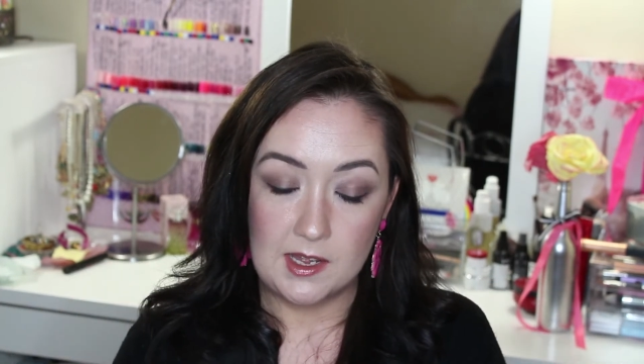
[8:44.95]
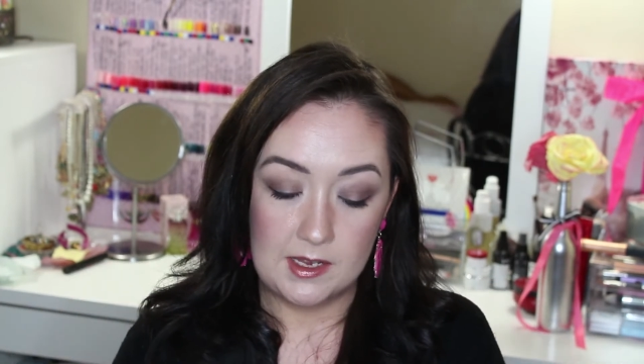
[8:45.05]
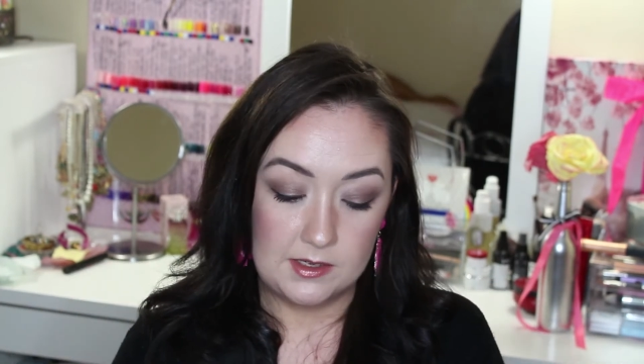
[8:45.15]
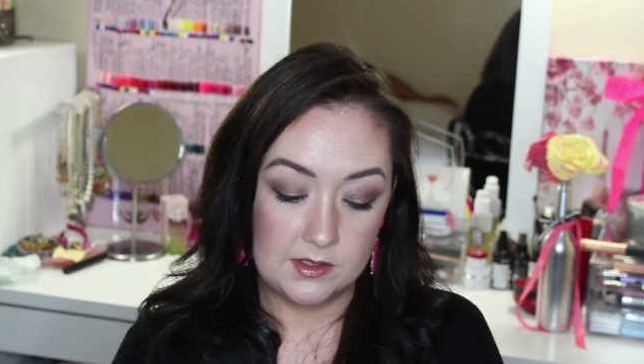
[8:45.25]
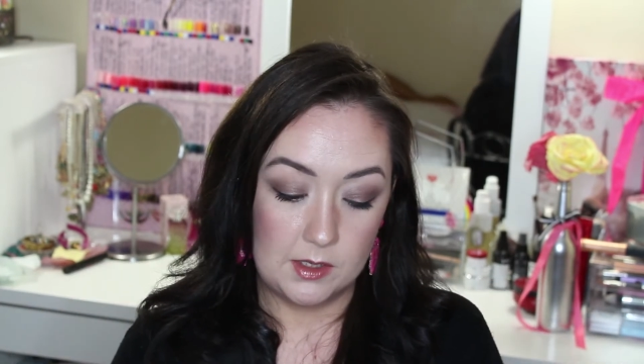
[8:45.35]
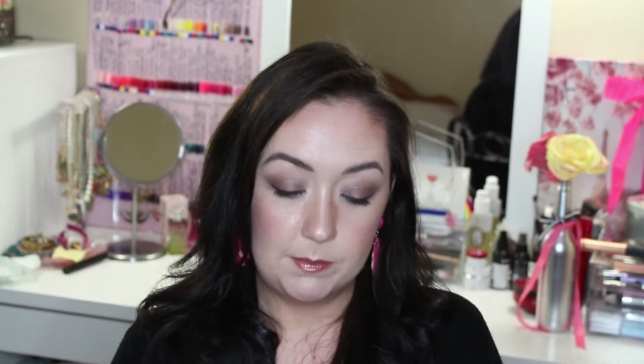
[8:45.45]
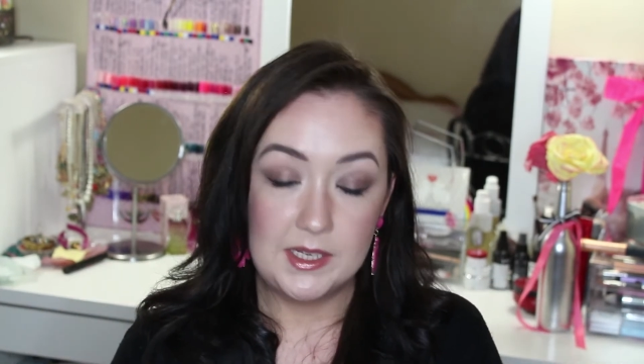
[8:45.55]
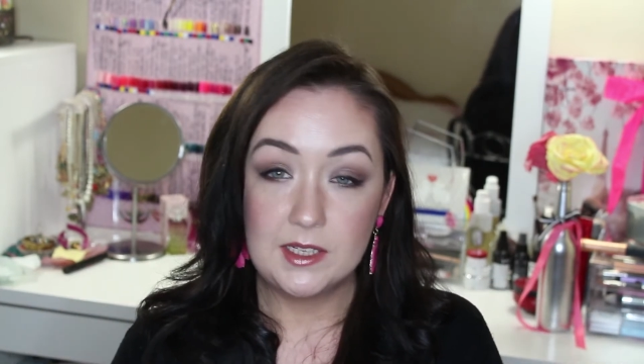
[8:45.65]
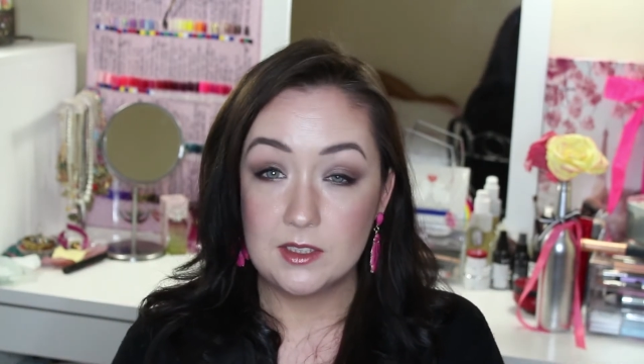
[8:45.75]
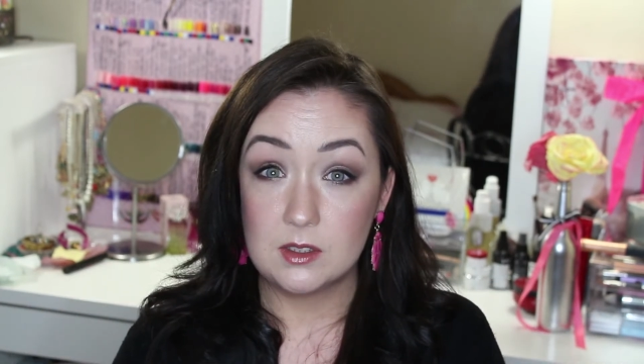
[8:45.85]
and I
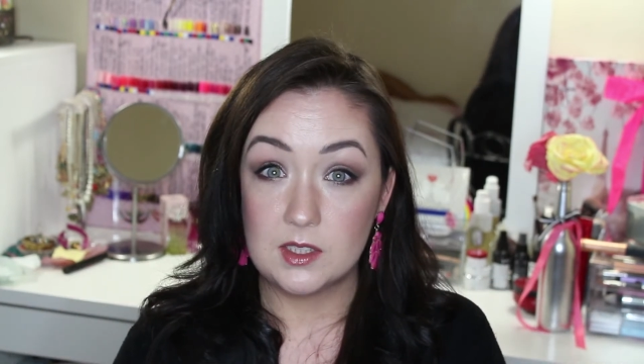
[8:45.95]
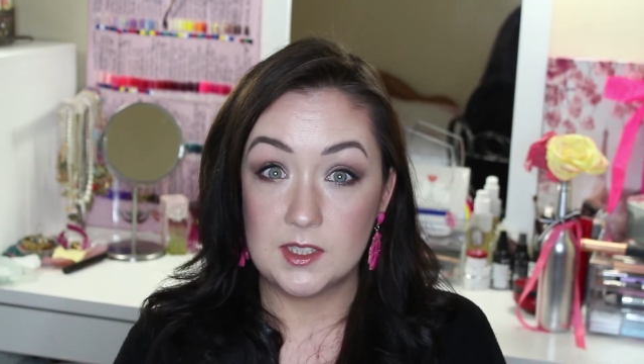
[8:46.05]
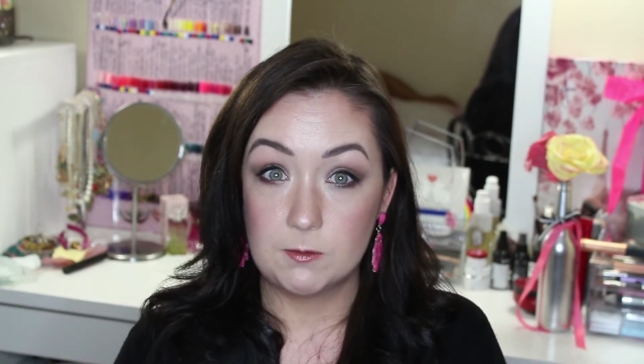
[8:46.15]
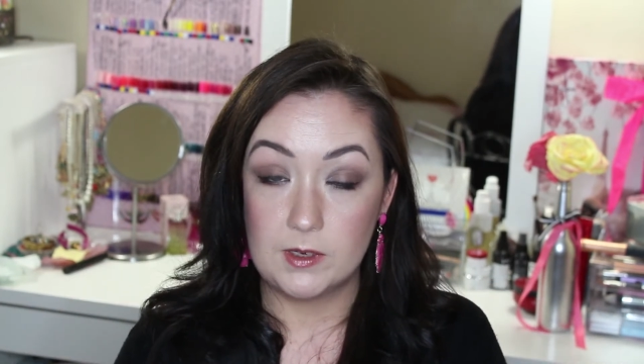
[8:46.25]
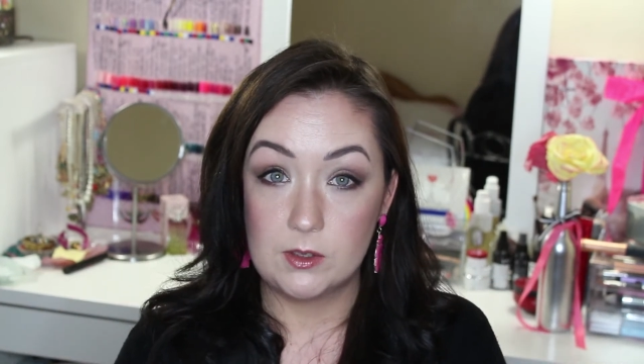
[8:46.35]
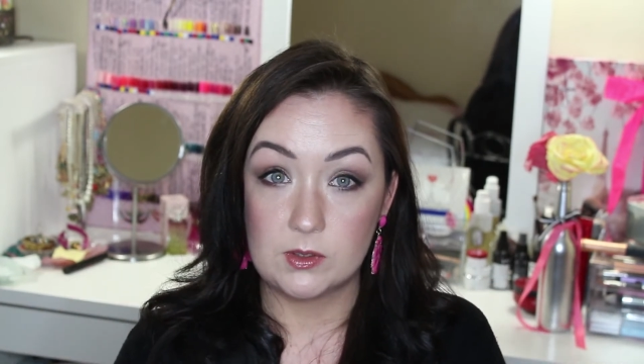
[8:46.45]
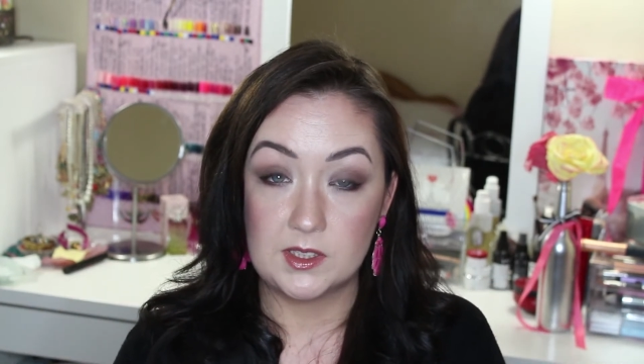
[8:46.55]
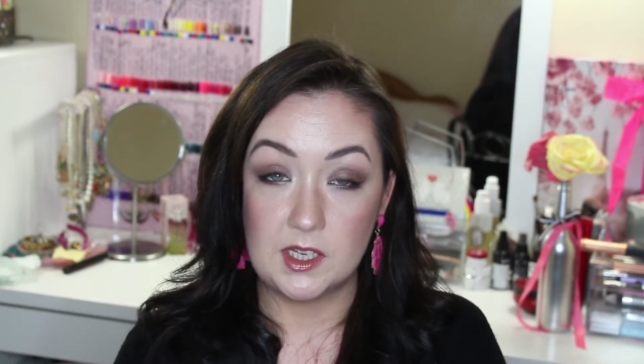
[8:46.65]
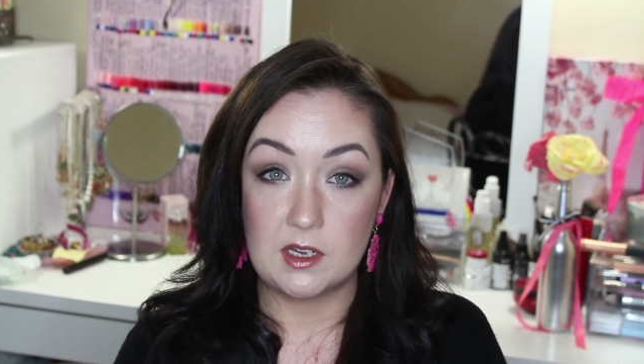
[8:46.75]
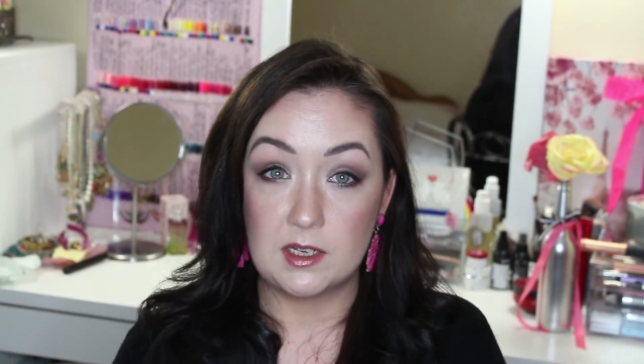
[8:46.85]
picked this
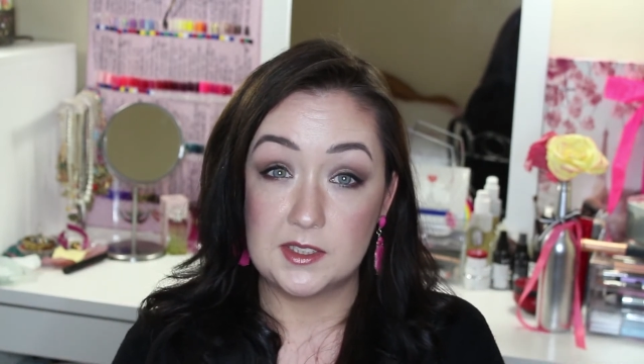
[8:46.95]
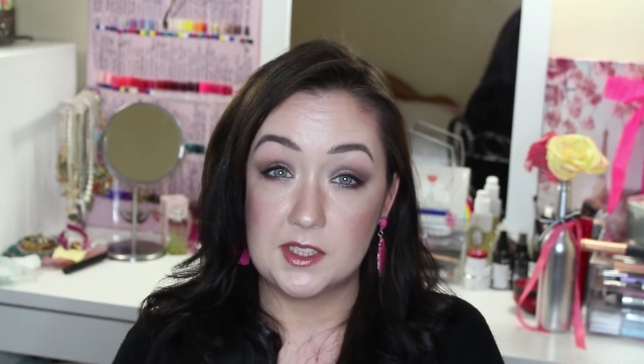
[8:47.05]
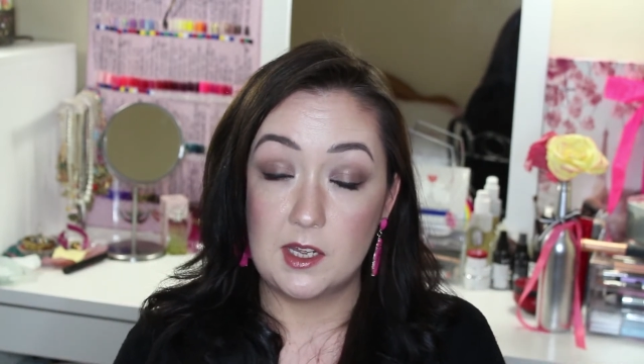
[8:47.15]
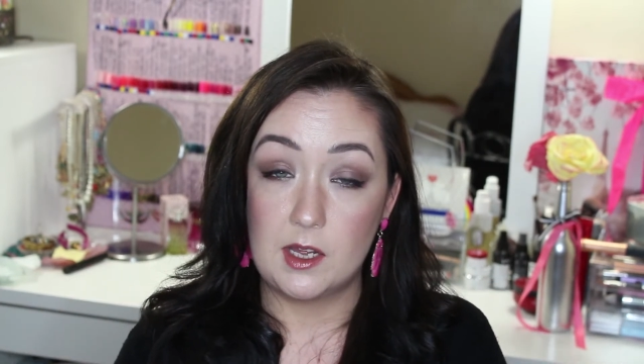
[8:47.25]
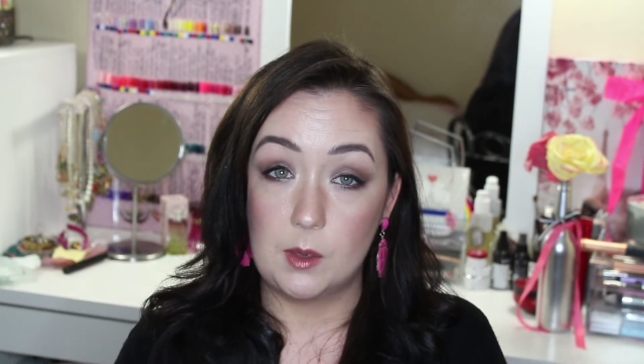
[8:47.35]
fragrance as